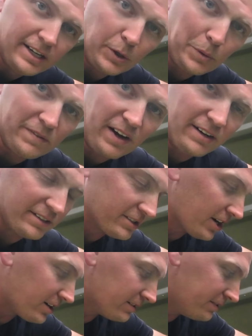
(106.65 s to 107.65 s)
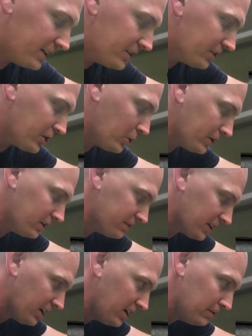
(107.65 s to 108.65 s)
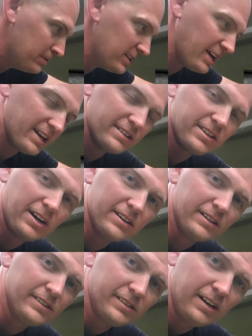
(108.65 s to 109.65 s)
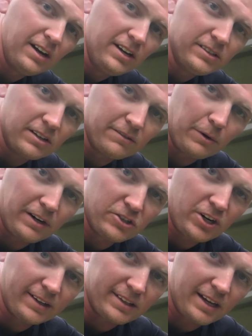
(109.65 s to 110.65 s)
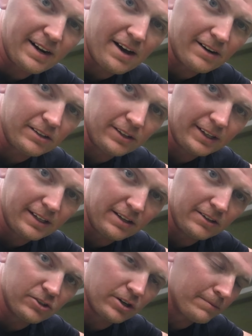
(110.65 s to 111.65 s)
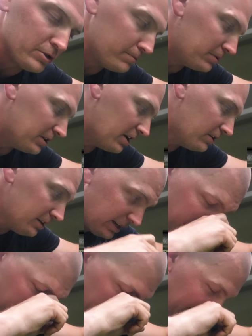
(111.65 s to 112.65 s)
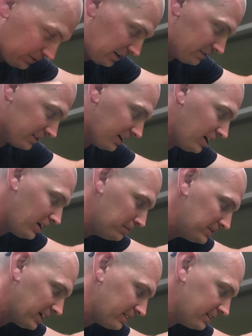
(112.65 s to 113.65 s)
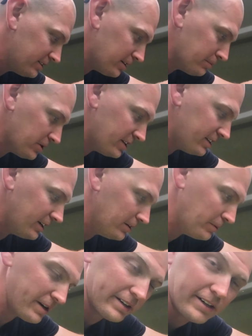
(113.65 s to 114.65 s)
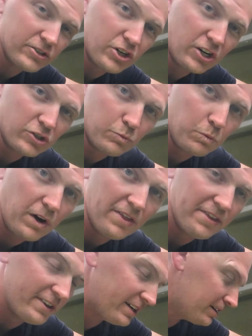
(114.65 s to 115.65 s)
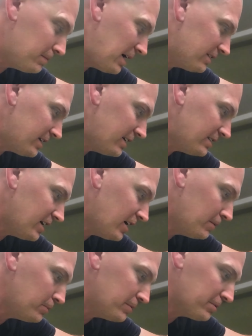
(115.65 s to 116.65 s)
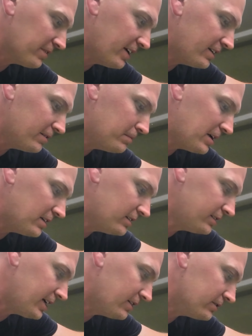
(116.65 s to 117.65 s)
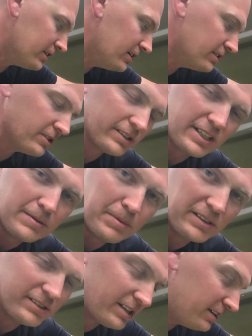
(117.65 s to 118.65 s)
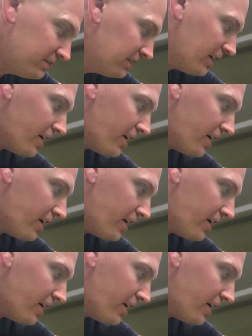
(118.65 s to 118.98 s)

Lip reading: Now we've got an entire video going over hubs and tires, so if you want to check that out, I'll link in the description below. However, the hubs on this are pretty good. We are going to change one thing about that to help with preventive maintenance down the road and just keep us safe,